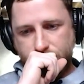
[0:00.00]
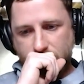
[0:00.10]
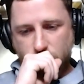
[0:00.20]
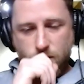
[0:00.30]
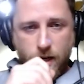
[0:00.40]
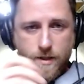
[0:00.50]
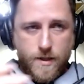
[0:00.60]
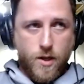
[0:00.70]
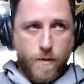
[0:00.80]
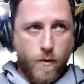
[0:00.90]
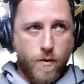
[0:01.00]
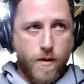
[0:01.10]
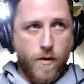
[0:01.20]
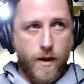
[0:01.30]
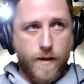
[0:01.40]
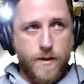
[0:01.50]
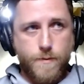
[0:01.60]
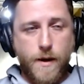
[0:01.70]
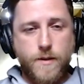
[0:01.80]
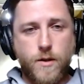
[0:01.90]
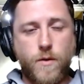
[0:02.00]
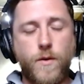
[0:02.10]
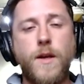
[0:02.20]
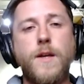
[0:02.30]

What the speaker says: so Genesis could be worth noting in this spot too.